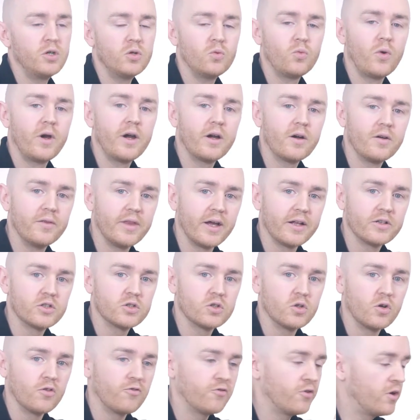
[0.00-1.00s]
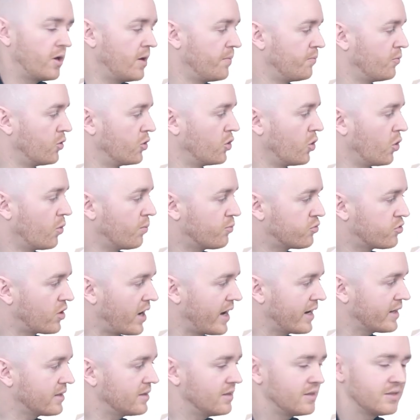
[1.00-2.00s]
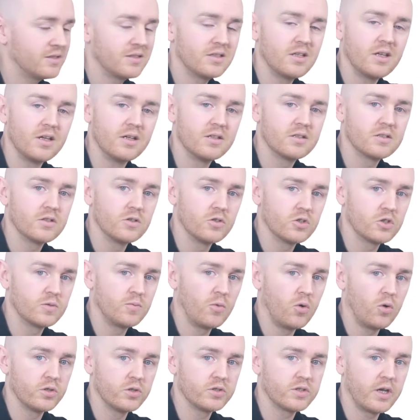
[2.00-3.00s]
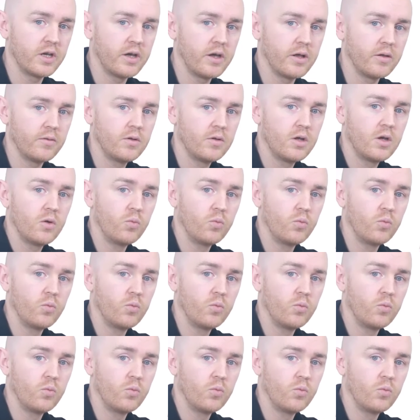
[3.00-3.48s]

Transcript: aware of that stuff, but practice this on a small scale